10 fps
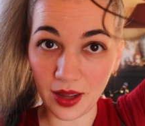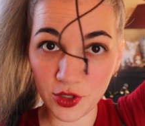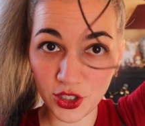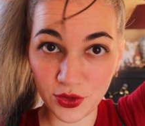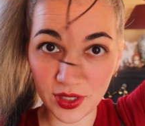I'm
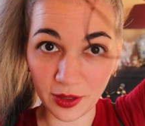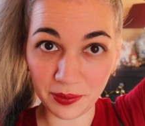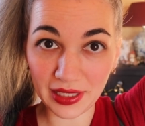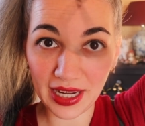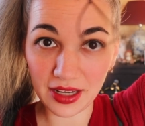just using a
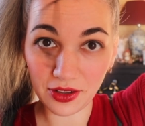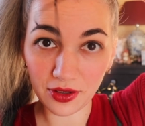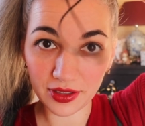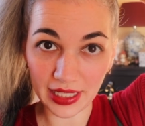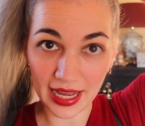plain
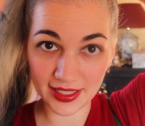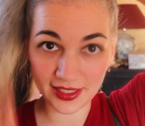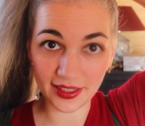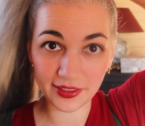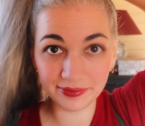old elastic.